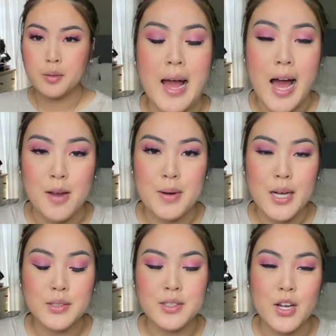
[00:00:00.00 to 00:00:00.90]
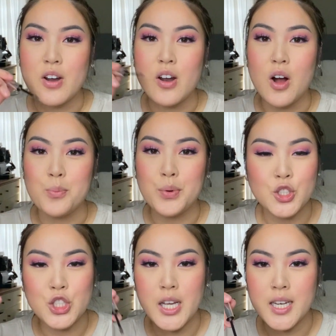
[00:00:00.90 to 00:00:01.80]
My eyebrows are ombre
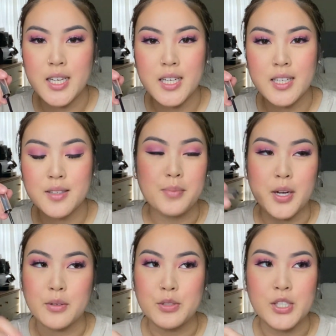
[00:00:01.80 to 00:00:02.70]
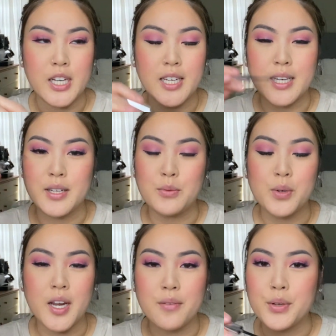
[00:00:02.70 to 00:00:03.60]
shaded, micro shaded,
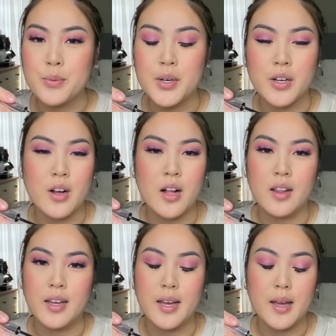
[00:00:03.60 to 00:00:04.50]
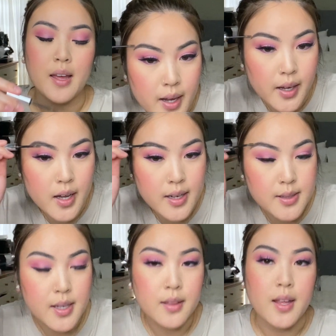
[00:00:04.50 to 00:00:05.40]
whatever you want to call it. I got it
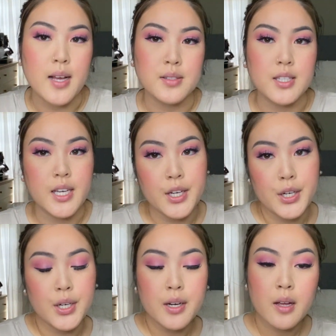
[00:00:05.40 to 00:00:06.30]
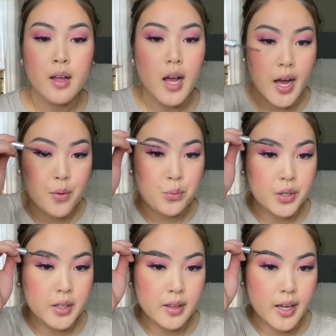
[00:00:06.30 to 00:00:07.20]
done last year. I
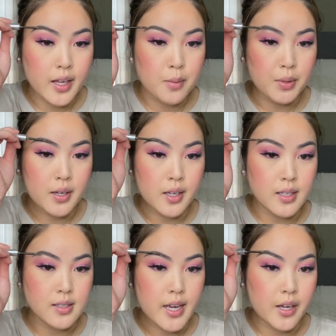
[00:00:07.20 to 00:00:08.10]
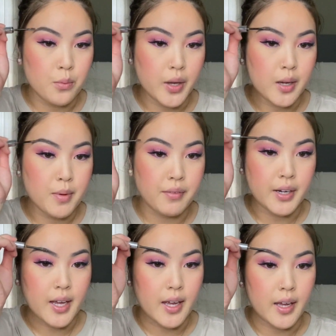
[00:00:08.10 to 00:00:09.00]
really like it because I can wake up every
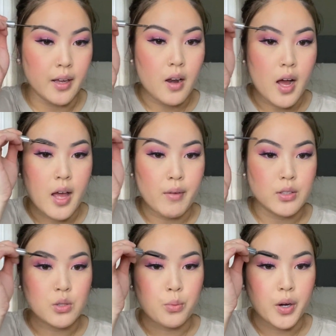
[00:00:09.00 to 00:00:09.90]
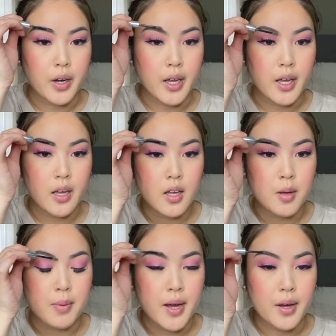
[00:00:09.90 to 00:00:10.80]
day not having to worry
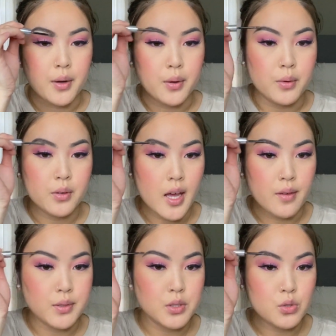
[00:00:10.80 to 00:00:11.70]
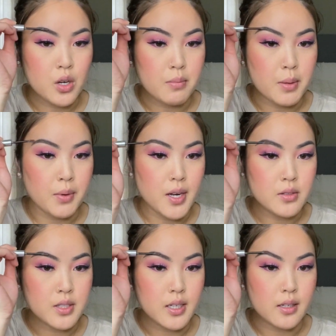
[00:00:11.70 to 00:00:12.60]
about having to draw my
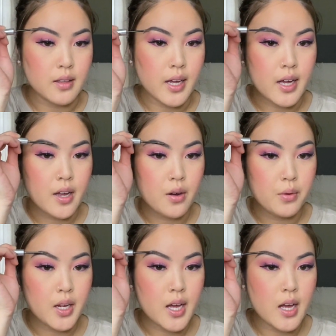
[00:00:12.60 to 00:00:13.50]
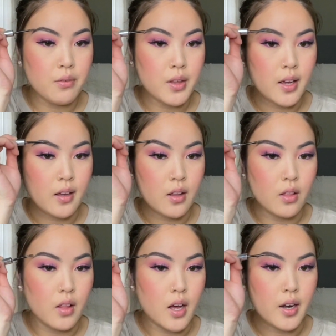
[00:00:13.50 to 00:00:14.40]
brows in. Like, I already have like a
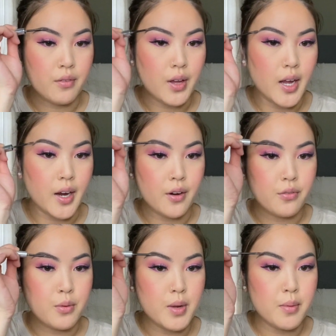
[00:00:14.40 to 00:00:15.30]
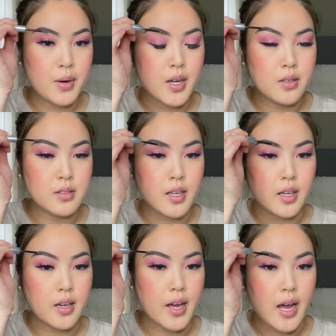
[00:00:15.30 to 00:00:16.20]
lot of hair for my brows.
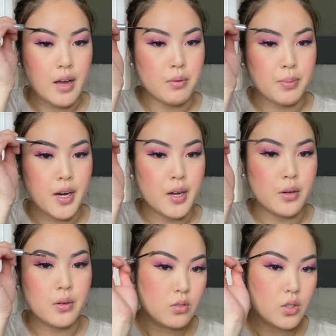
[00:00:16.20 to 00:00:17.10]
Like, I have a brow.